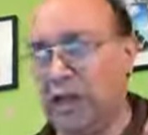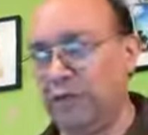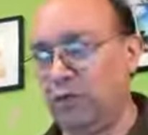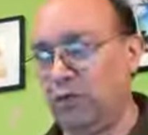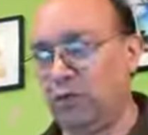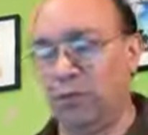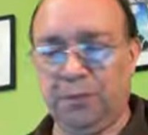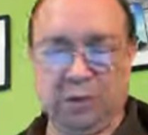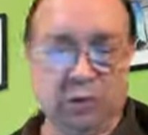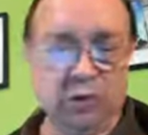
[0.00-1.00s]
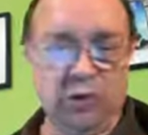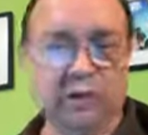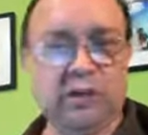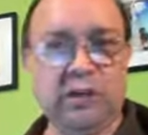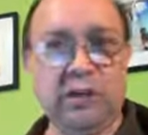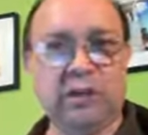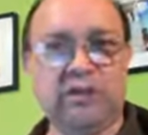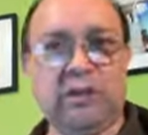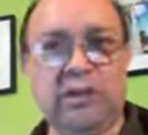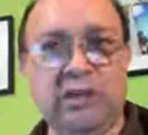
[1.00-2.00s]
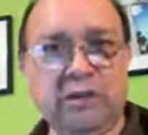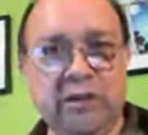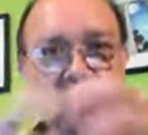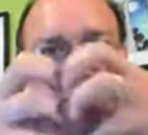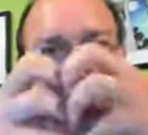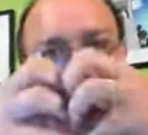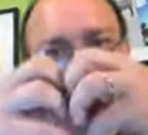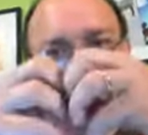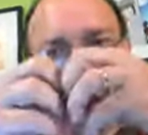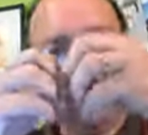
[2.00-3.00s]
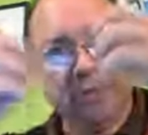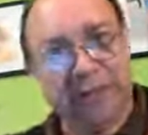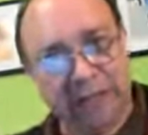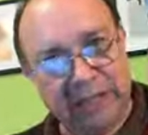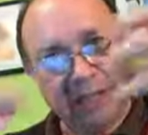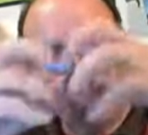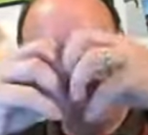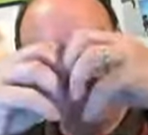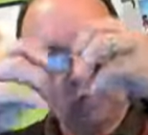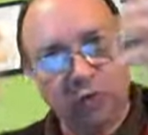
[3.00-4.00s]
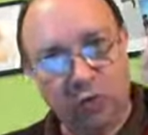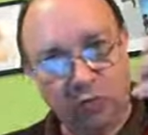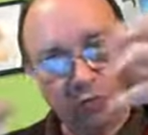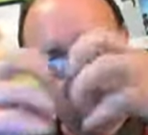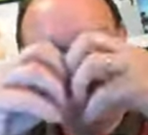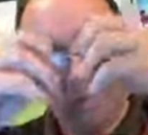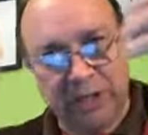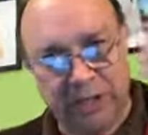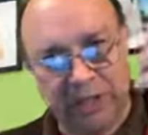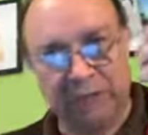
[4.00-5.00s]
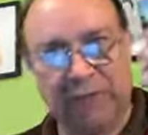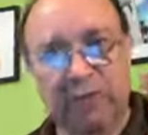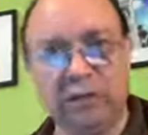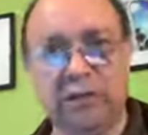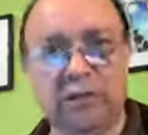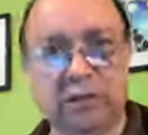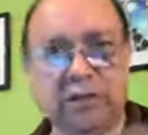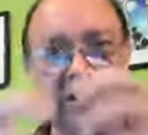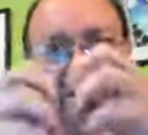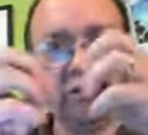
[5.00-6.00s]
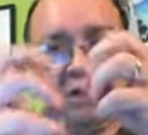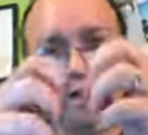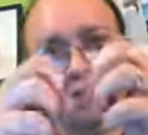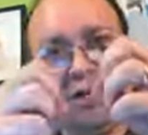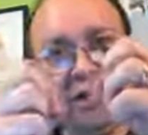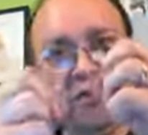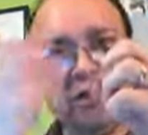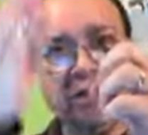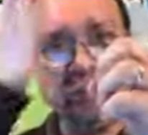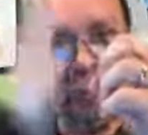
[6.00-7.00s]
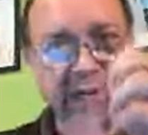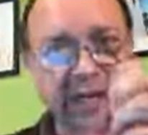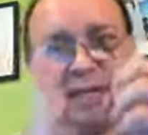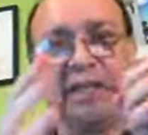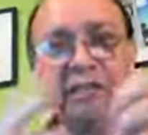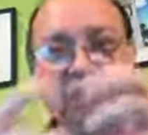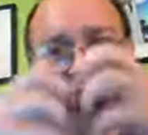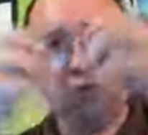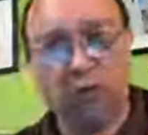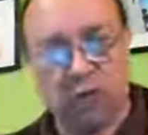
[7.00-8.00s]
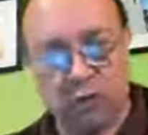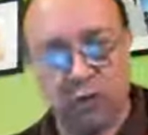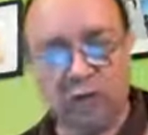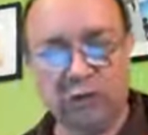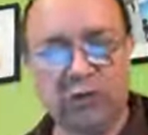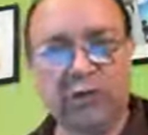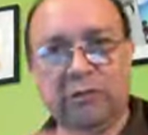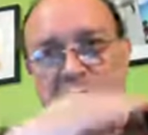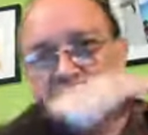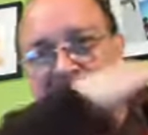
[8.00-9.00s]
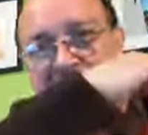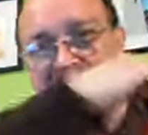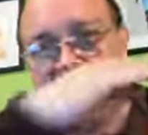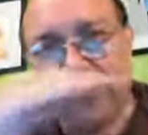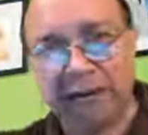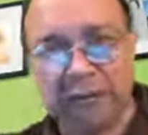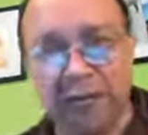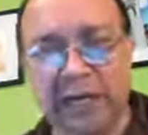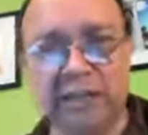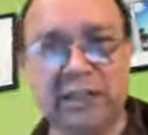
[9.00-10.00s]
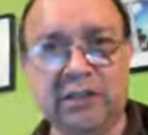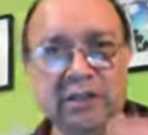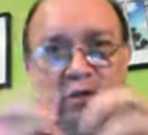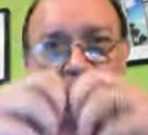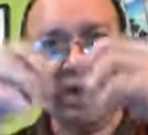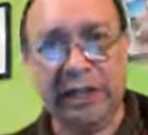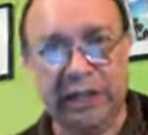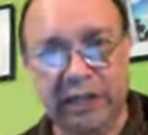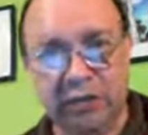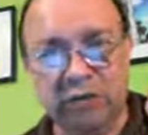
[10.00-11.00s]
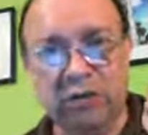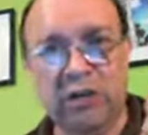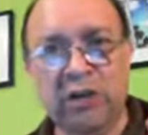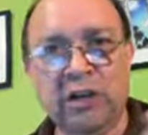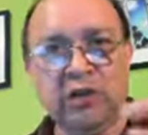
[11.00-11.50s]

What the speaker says: You have to cut the truss in a way that you can separate the two pieces from of the truss. You have to break it in two. So you have to break enough parts in order to break it in two.